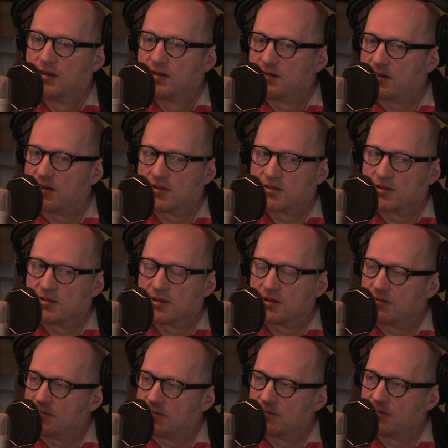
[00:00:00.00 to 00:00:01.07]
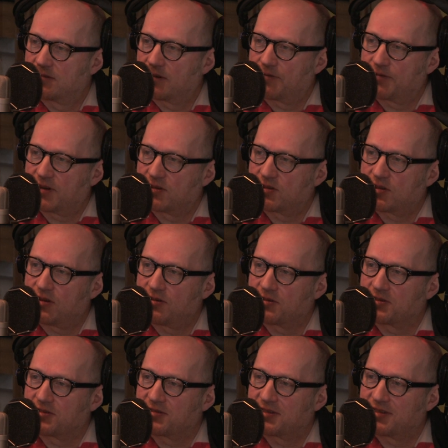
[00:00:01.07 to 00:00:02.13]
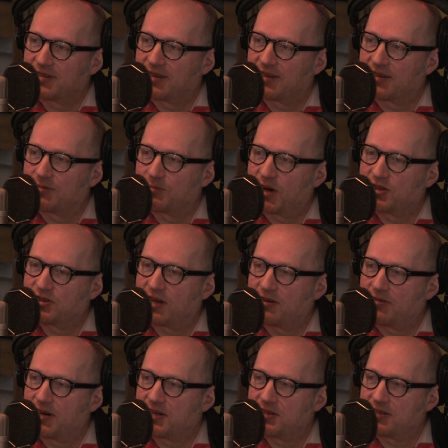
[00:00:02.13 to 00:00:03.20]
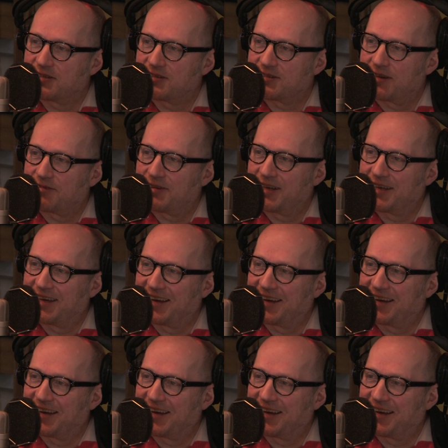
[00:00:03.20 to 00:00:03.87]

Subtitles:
we used to do a few songs, My Generation and stuff like